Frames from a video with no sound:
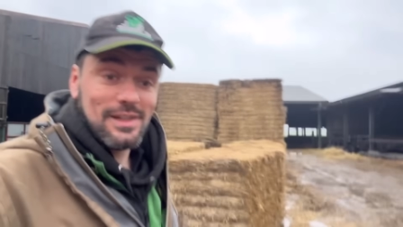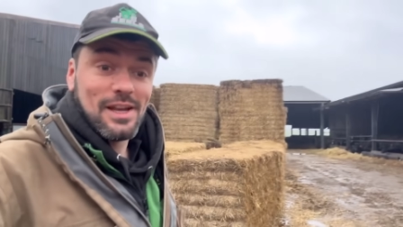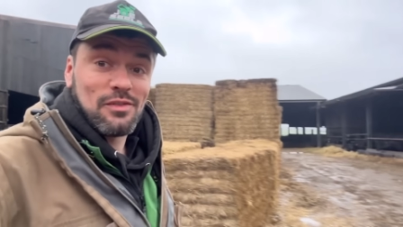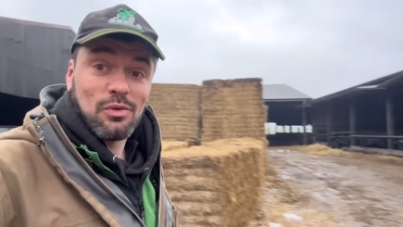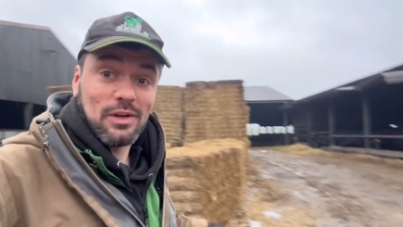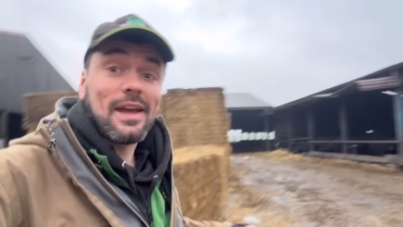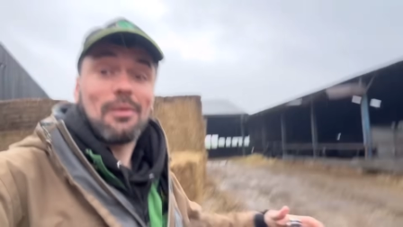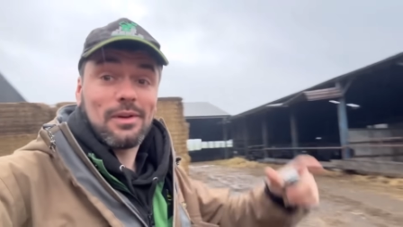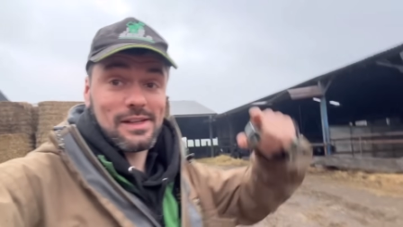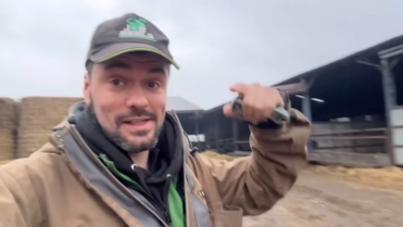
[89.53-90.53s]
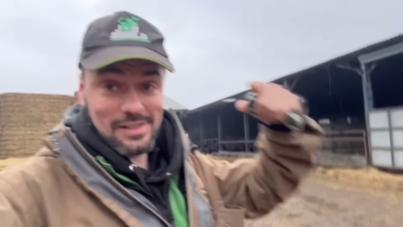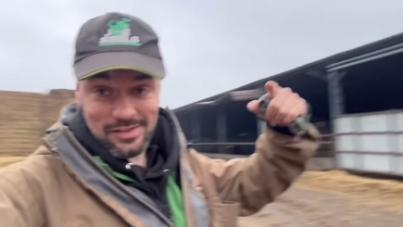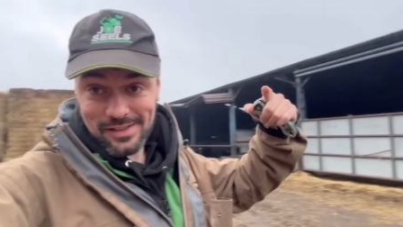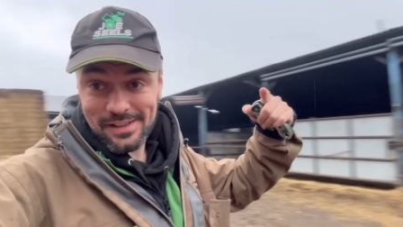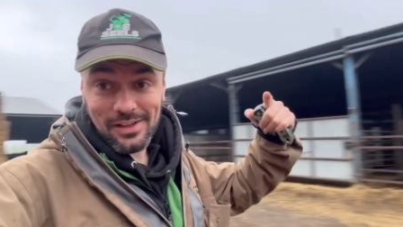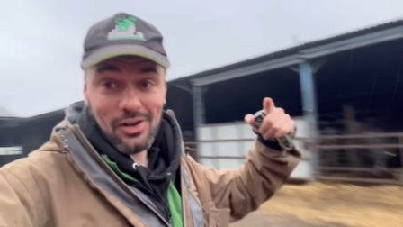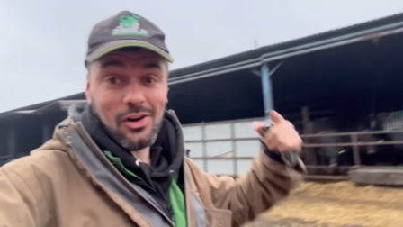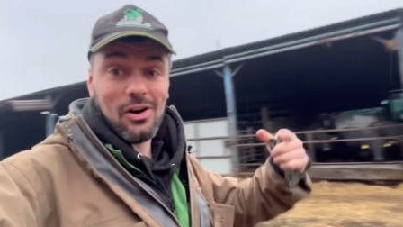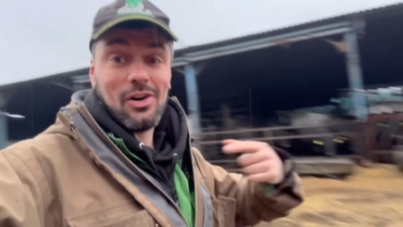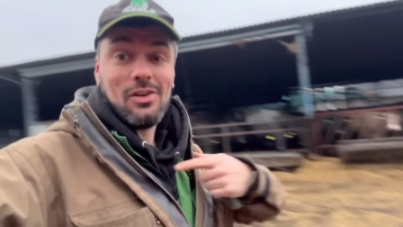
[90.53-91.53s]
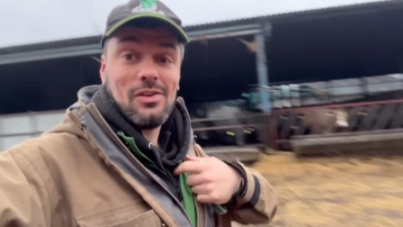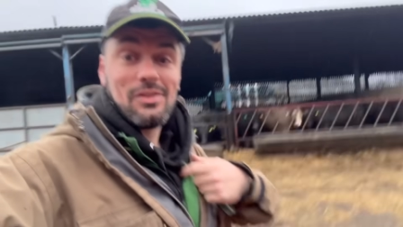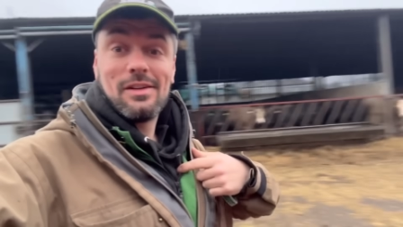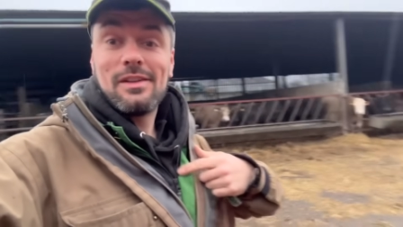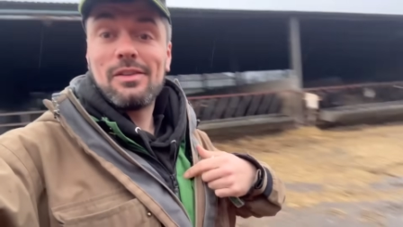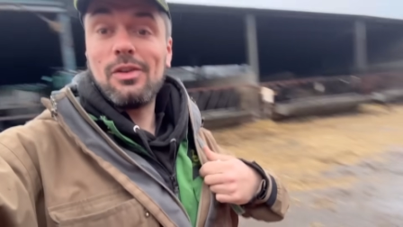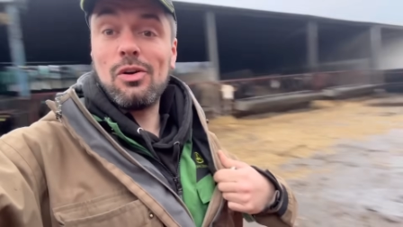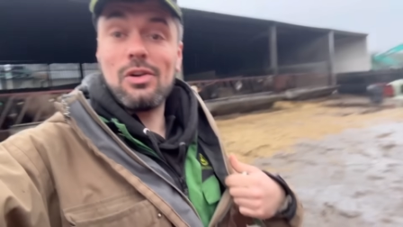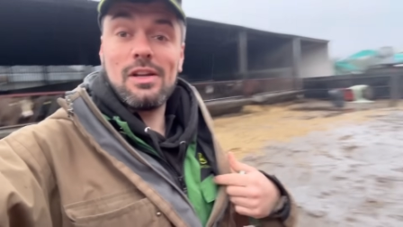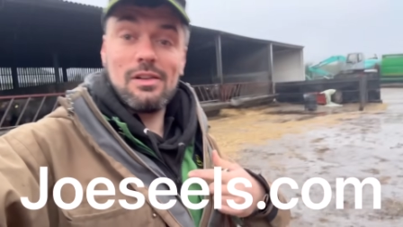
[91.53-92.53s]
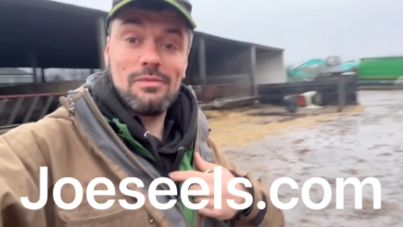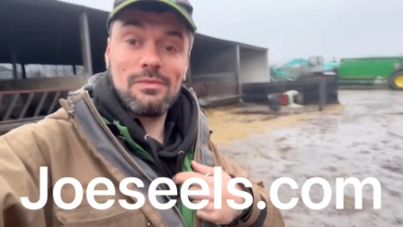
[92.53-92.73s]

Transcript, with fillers: If you want to get one of these, or the hoodie,